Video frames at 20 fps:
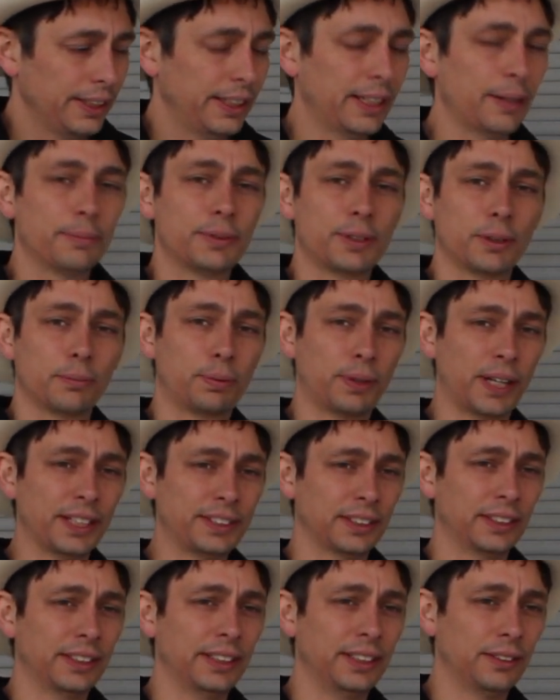Yep, so
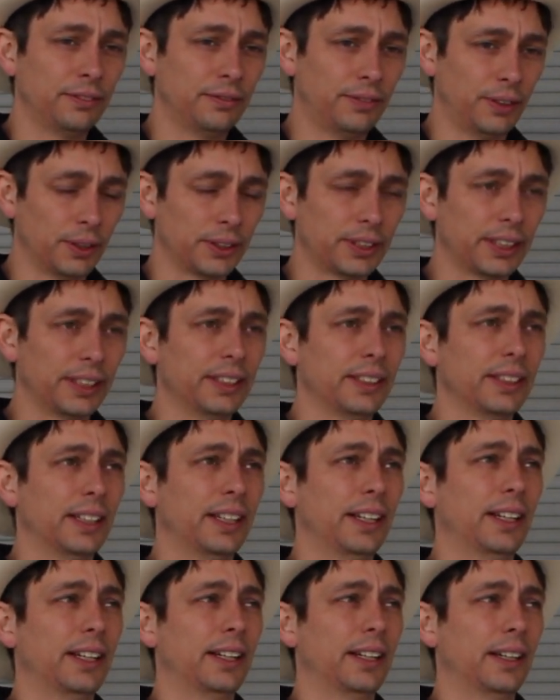presently the
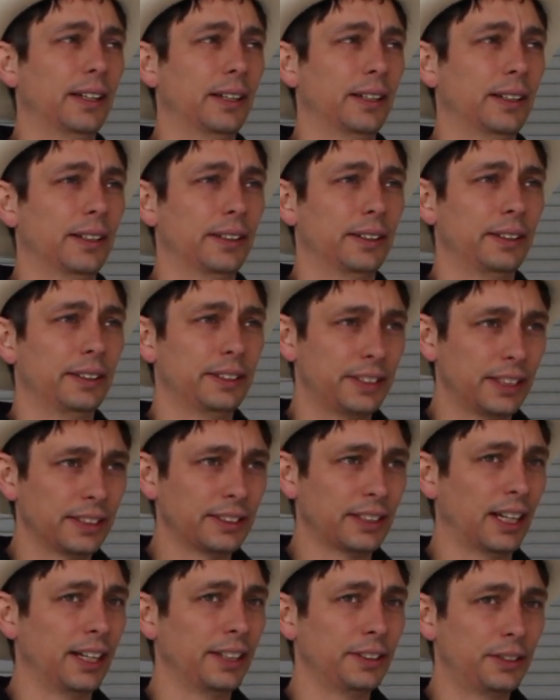Vulcan uh, is
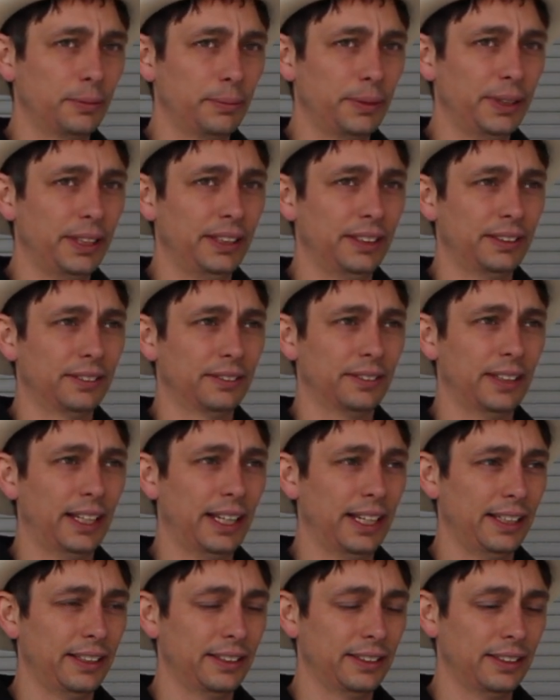designed to be
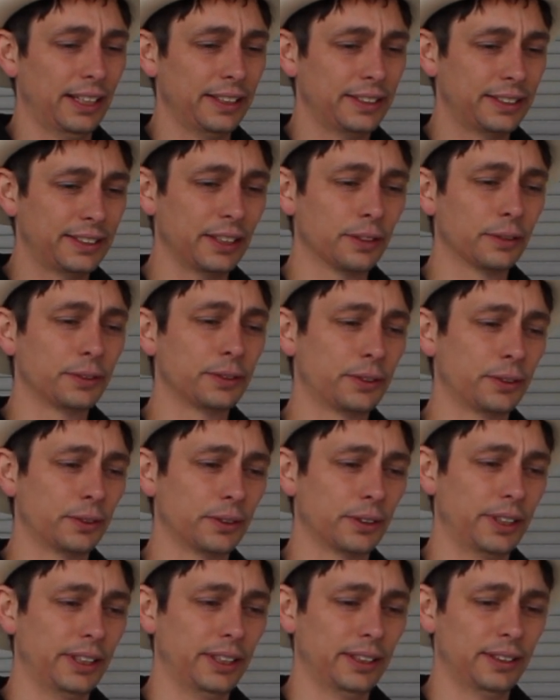a, a single
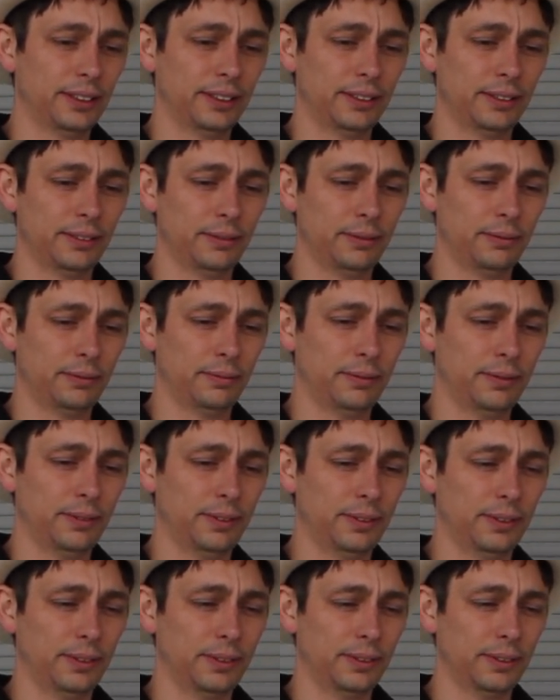story
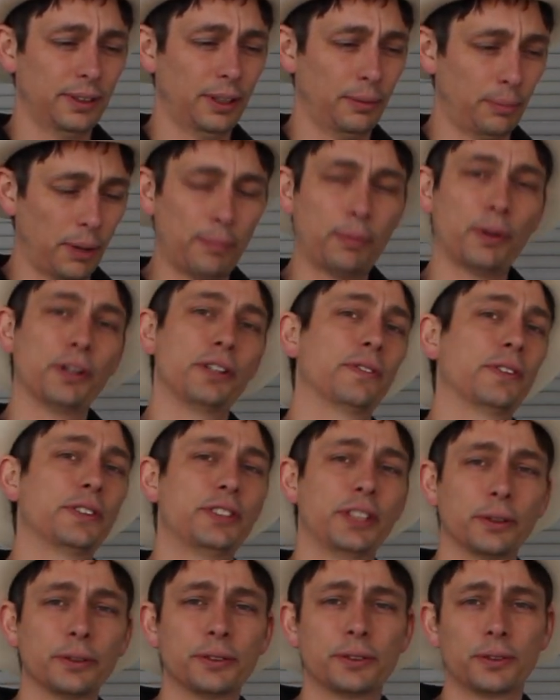uh, a printer for
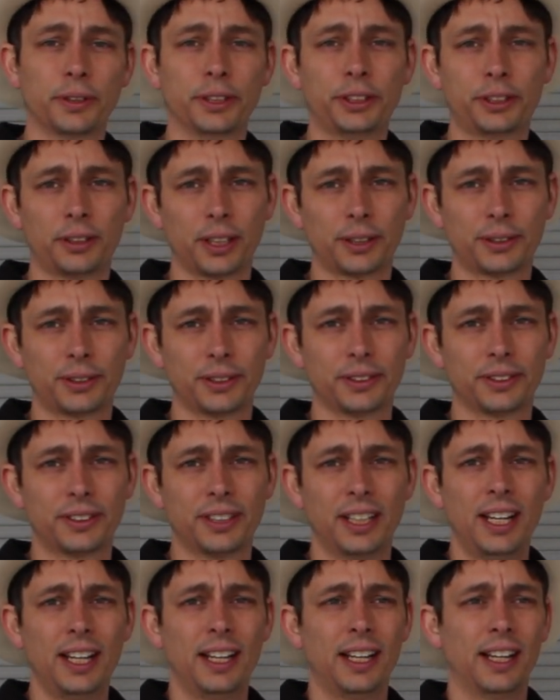single story
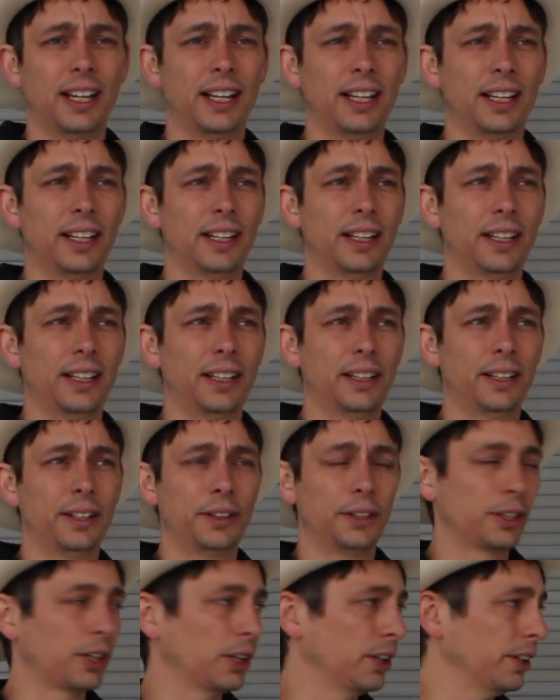structures. Uh,
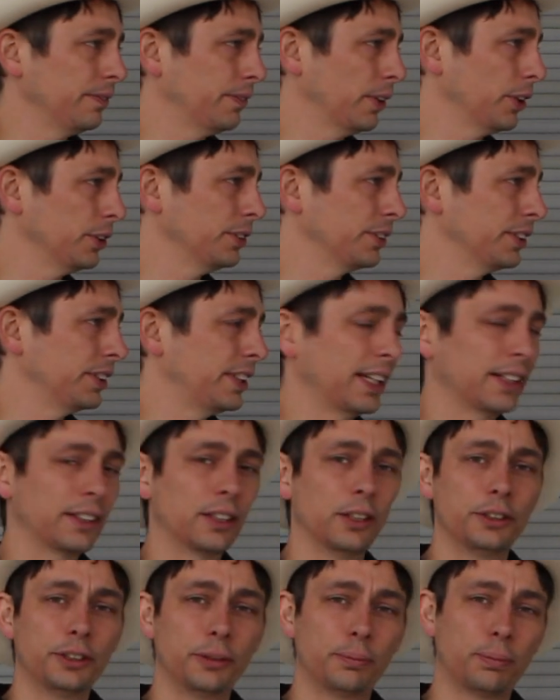the current version of the
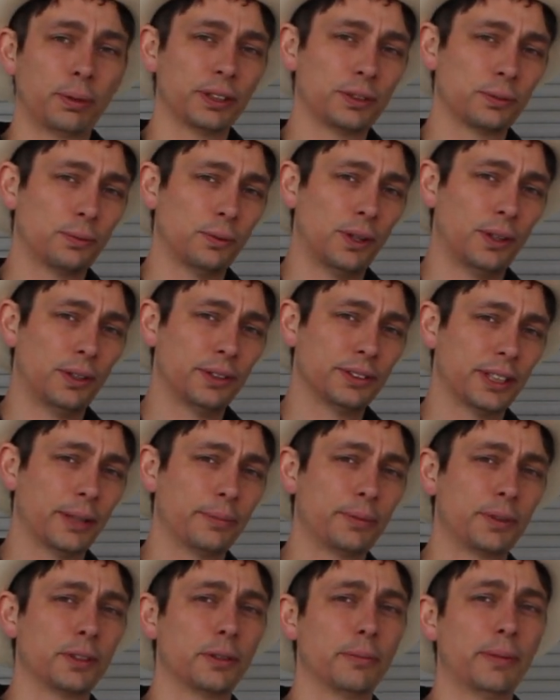technology prints walls
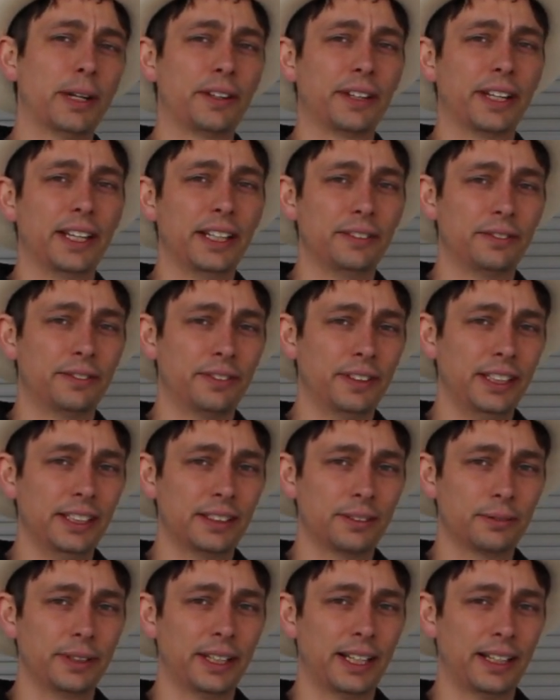up to about 8
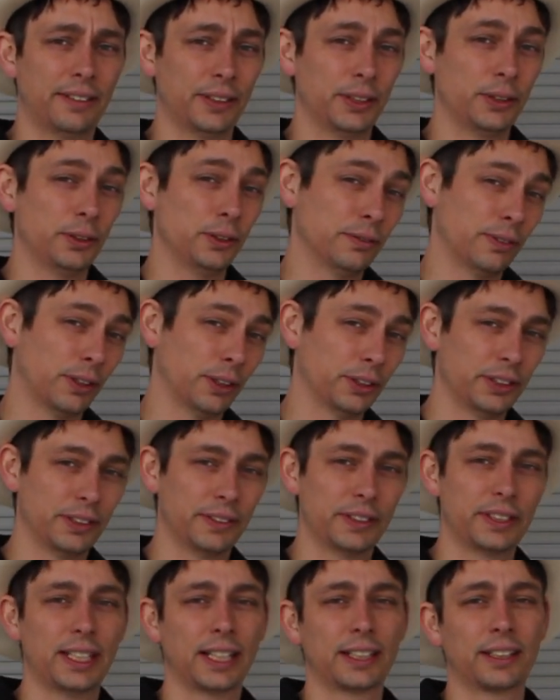feet. We have a new version
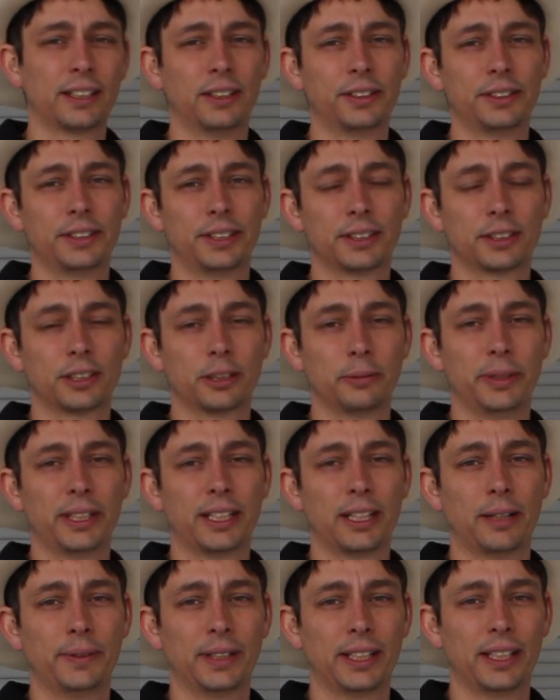of the technology that's going to
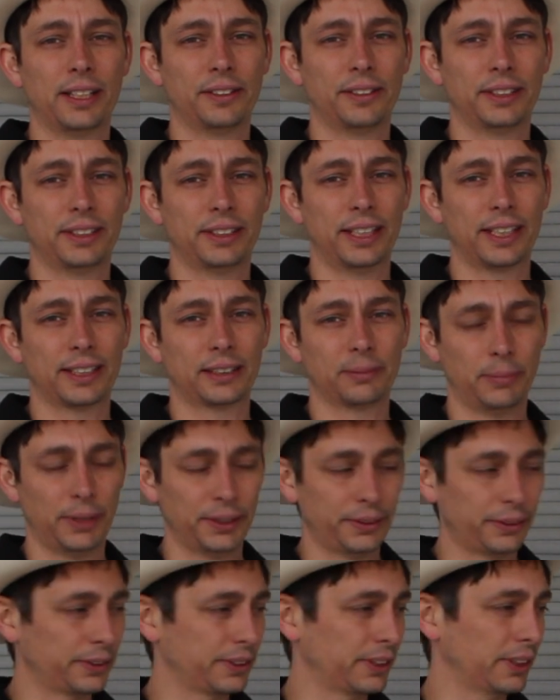be coming out in the next
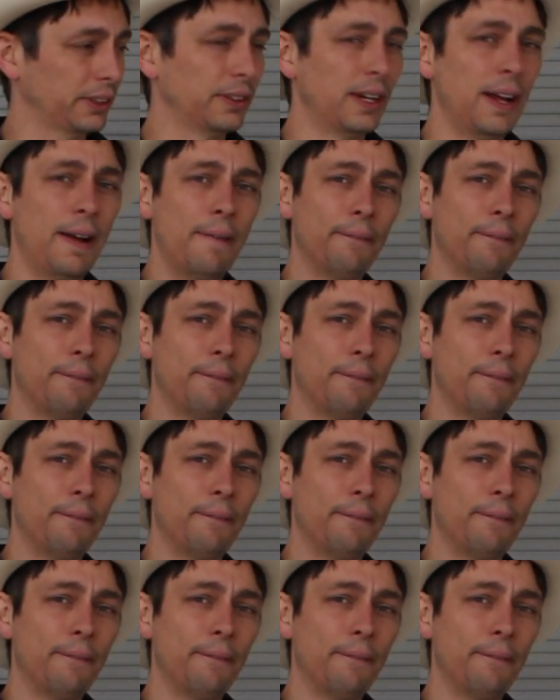month or so